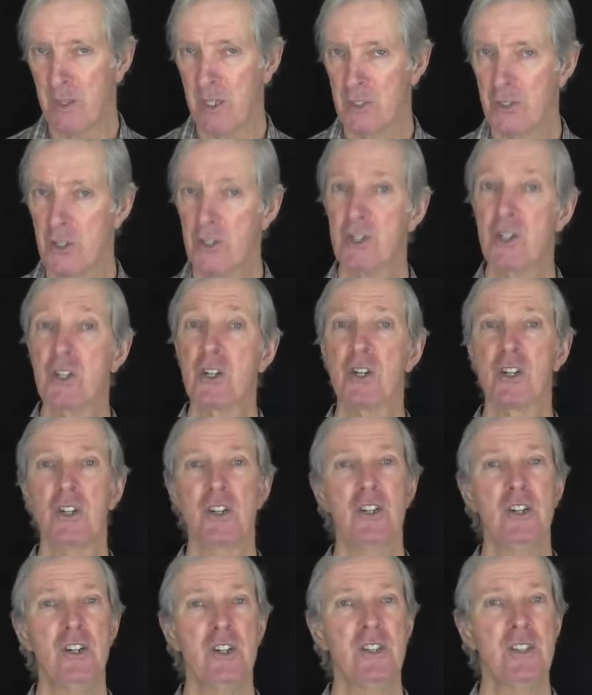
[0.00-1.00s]
So you can
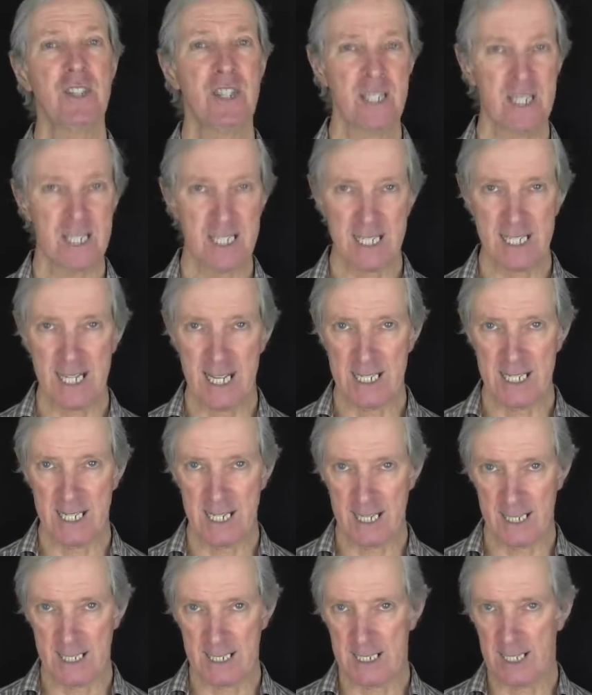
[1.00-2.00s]
learn these
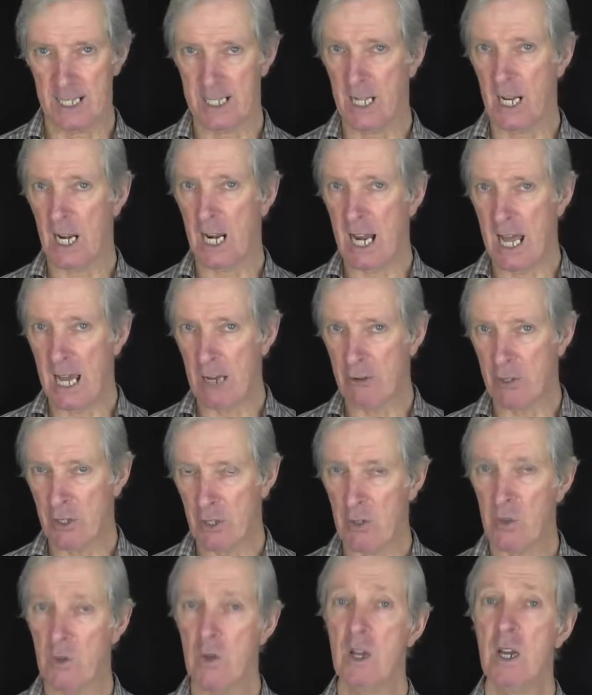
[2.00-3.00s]
techniques and allow
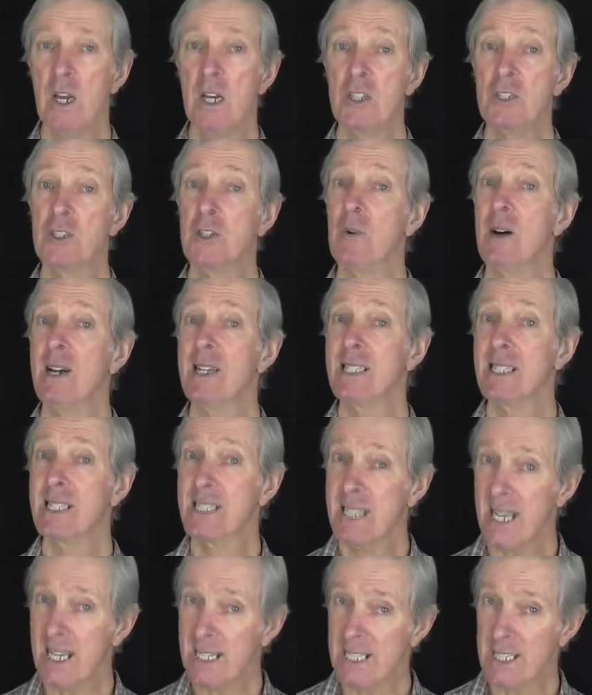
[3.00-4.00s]
you to
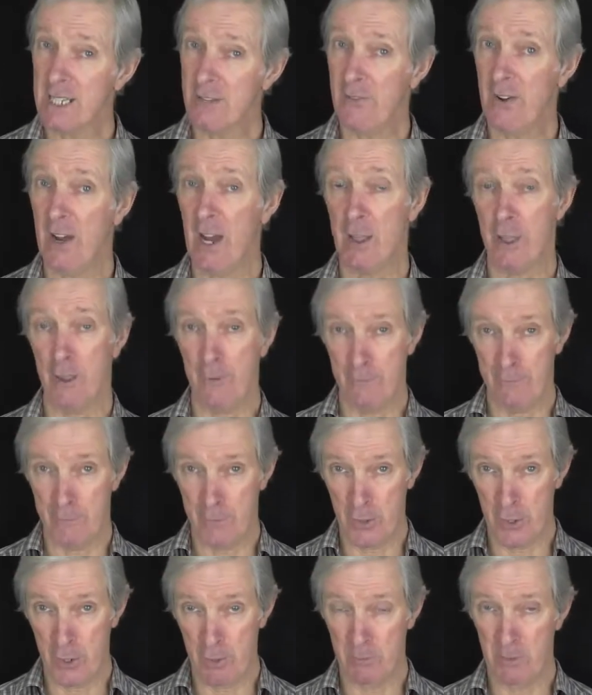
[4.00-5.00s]
identify the
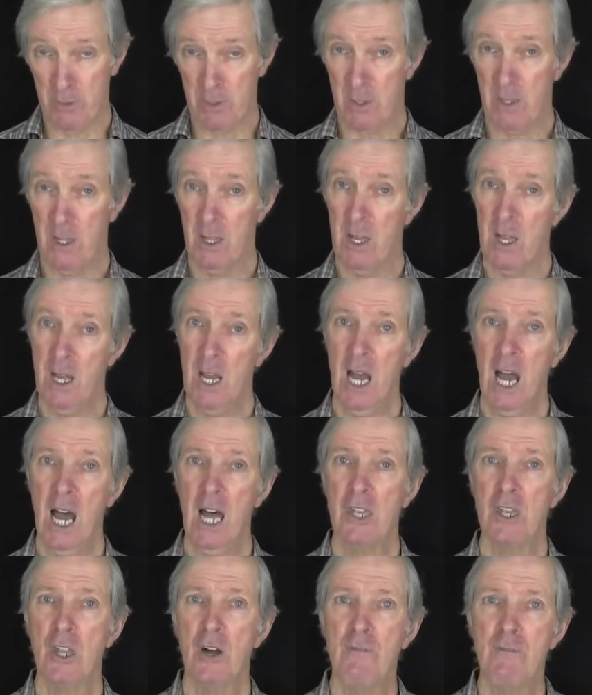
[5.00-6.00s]
verbal
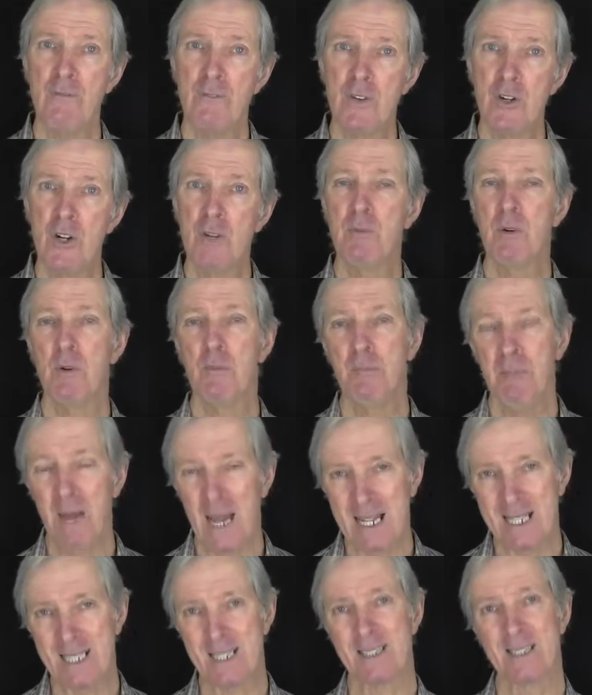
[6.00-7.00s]
and non-verbal
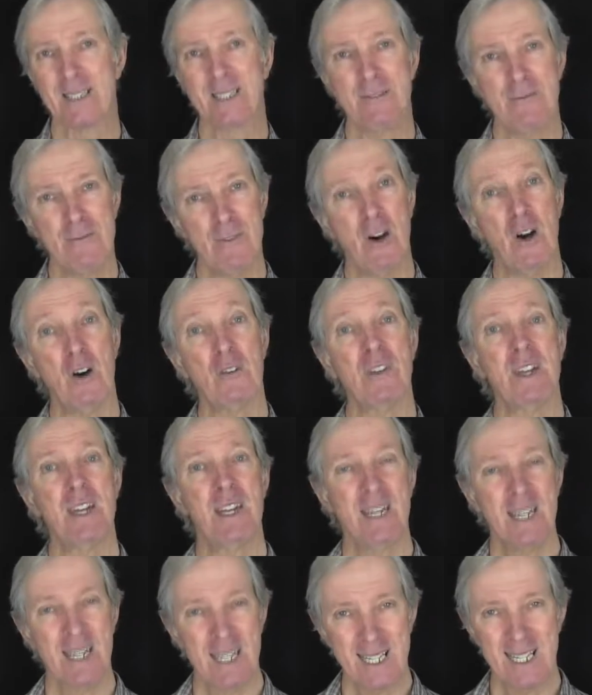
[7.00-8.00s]
patterns involved
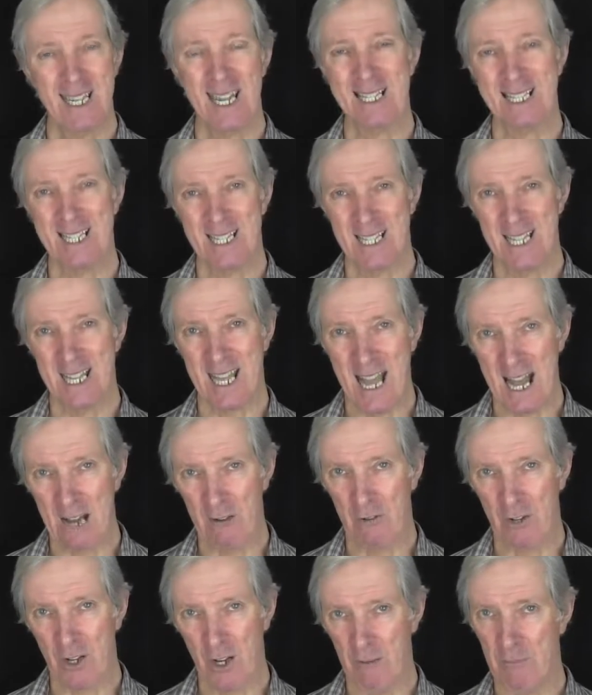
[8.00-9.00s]
in getting the
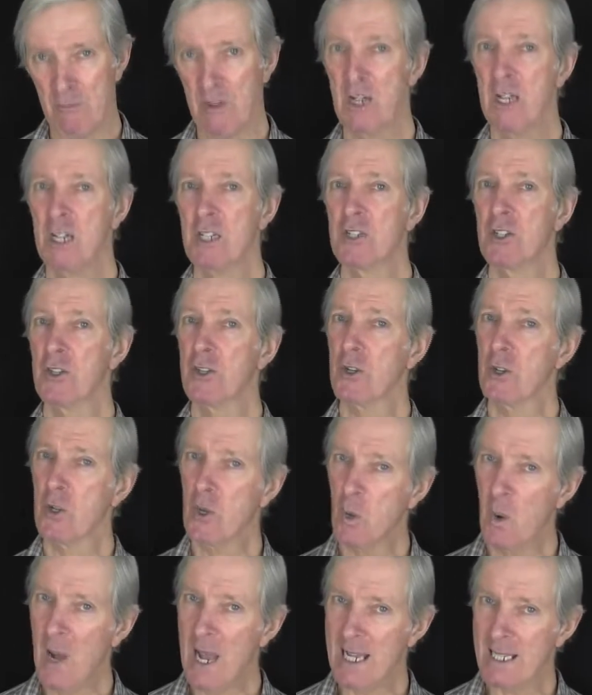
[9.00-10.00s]
outcome. So the
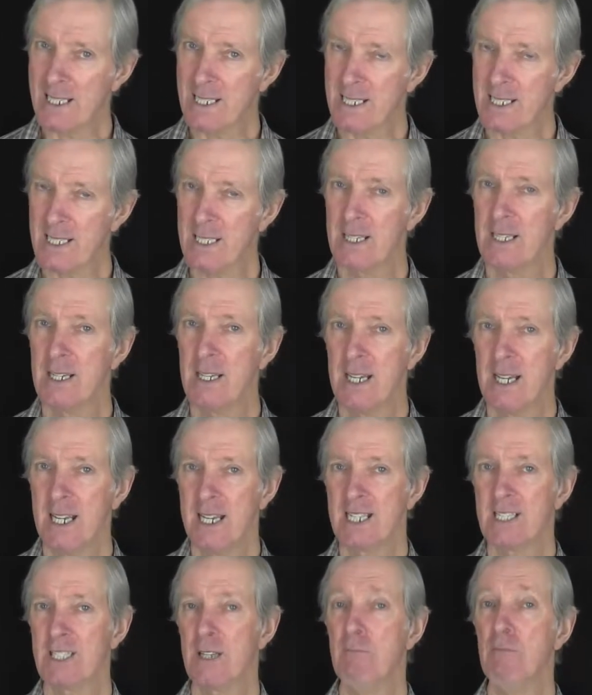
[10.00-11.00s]
quest
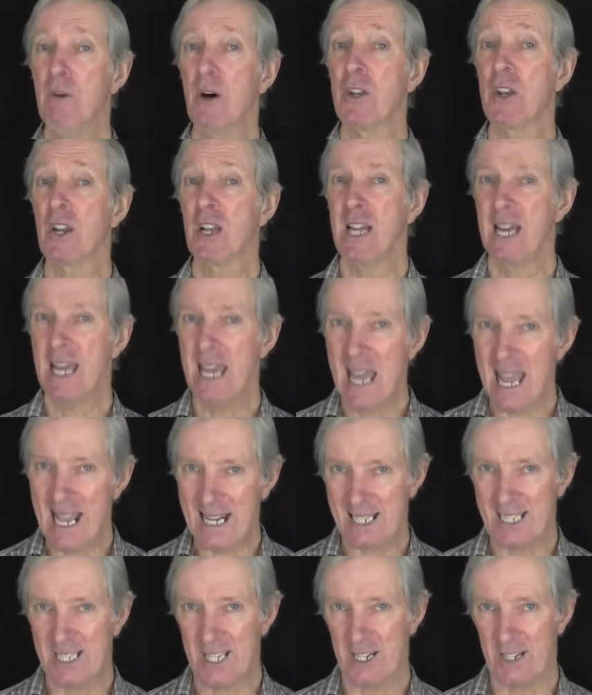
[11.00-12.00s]
is to model
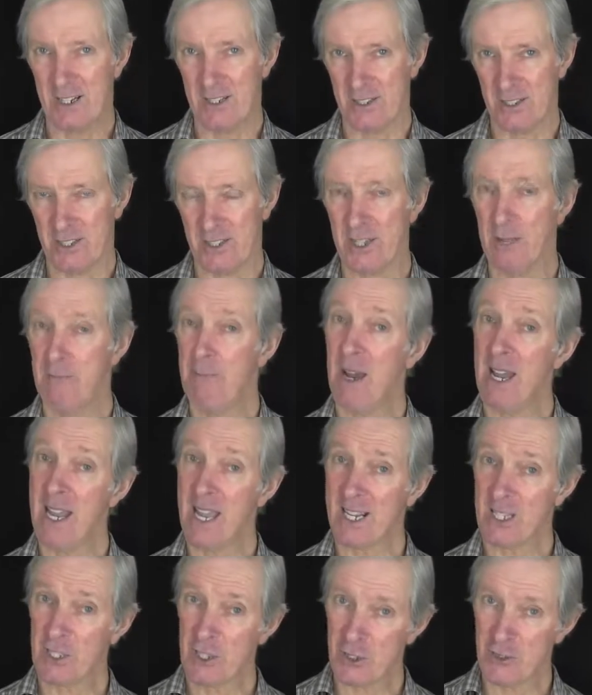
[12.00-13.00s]
excellence
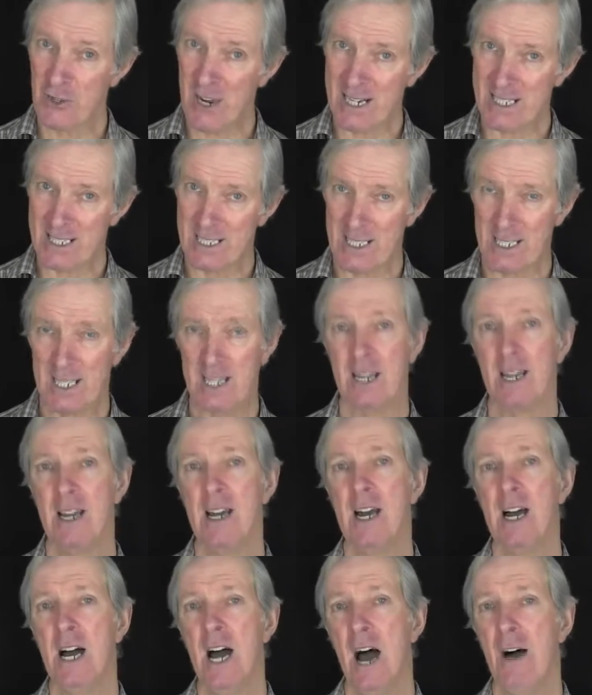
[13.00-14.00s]
by extracting
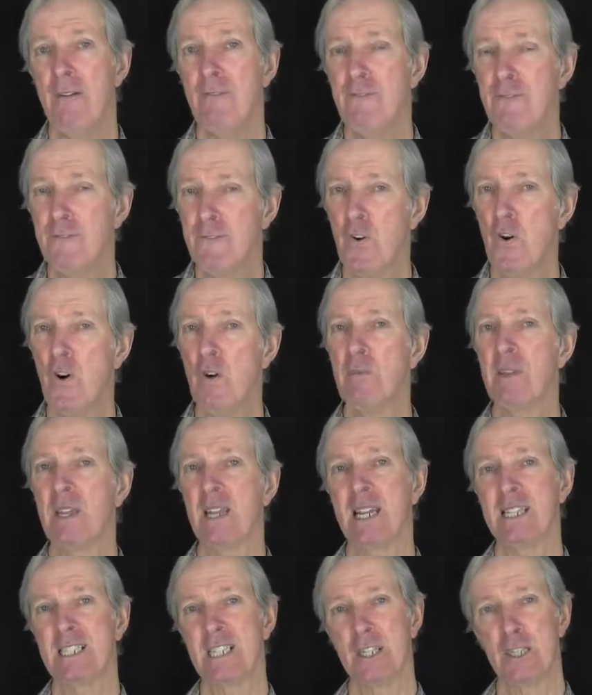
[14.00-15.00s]
and
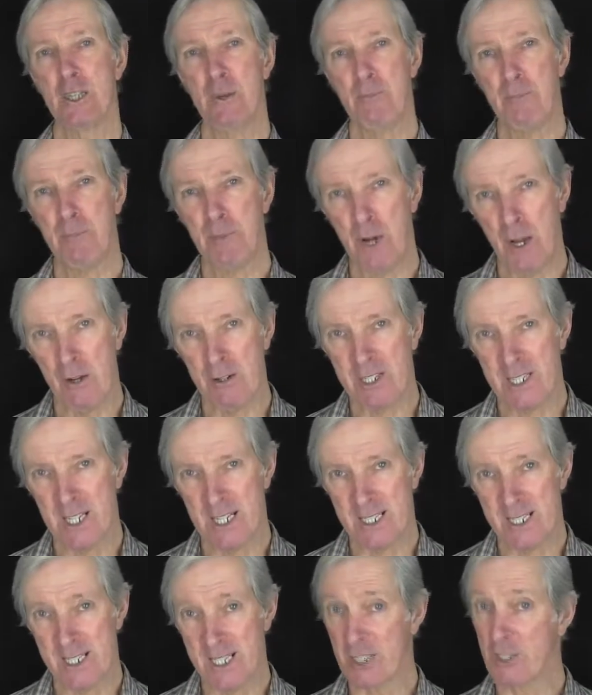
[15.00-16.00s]
formulating the
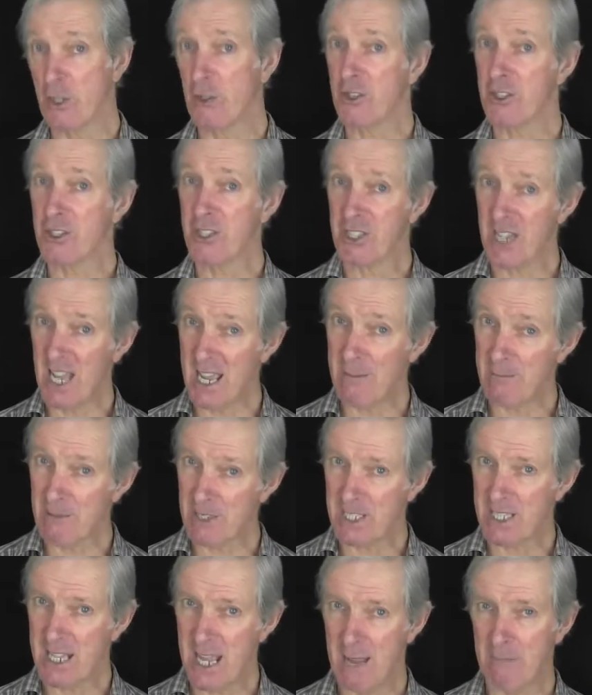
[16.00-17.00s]
processes so the same
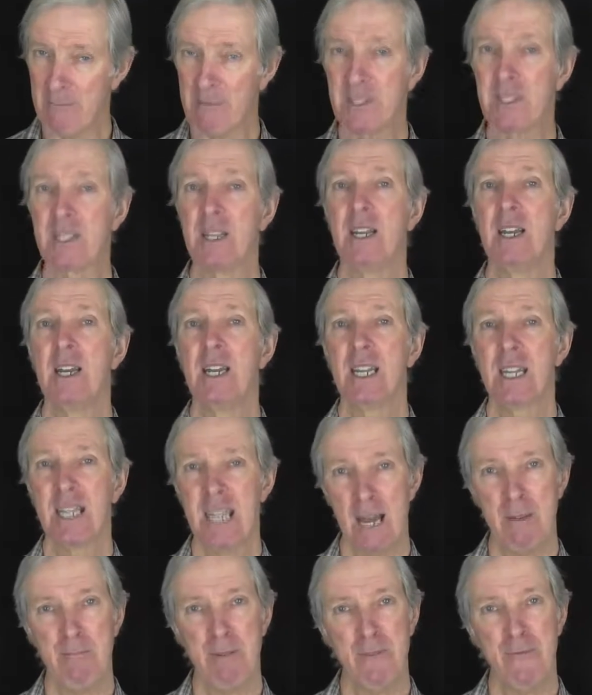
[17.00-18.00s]
steps
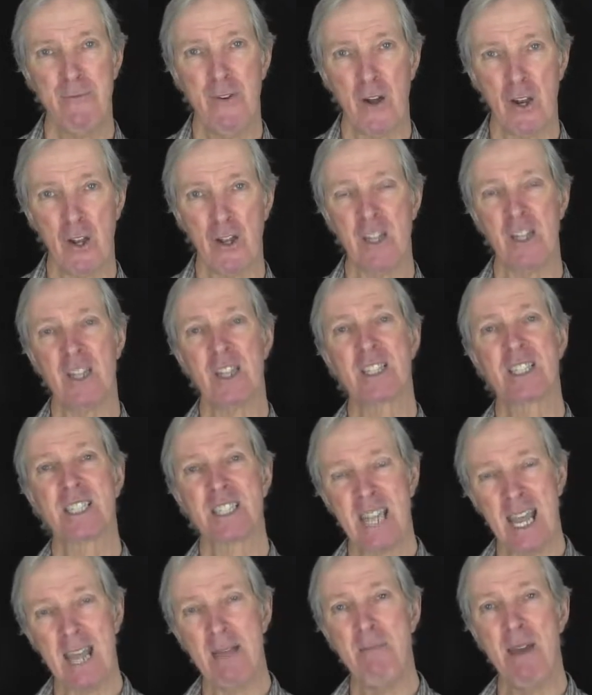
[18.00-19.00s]
can be followed and the
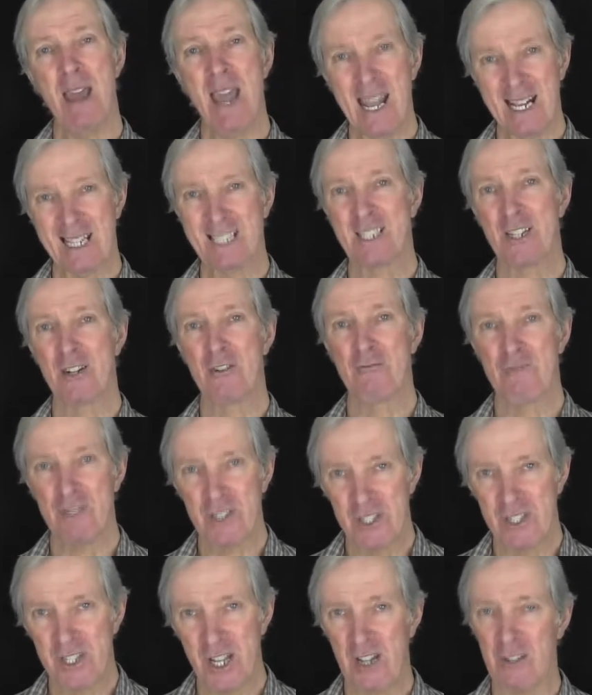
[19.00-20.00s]
same excellent
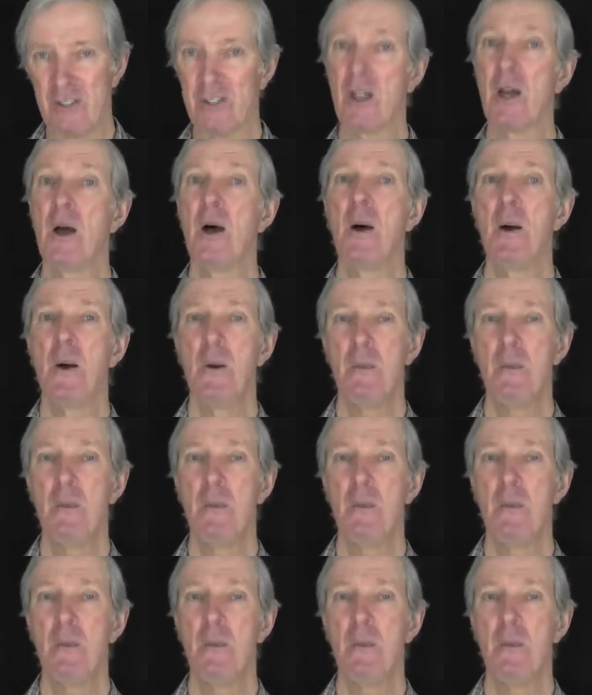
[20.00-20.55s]
result